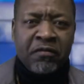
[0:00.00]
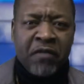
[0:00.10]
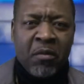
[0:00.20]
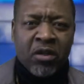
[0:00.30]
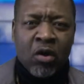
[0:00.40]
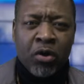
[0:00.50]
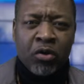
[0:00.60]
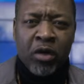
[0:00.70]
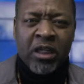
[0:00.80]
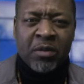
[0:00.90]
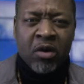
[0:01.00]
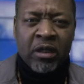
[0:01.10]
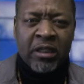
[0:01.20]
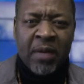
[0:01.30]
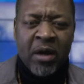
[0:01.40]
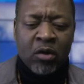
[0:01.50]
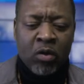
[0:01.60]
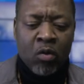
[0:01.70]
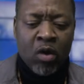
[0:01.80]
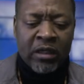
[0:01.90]
famous in going to Egypt all the time and
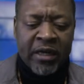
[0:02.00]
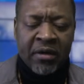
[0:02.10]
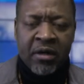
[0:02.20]
doing work there.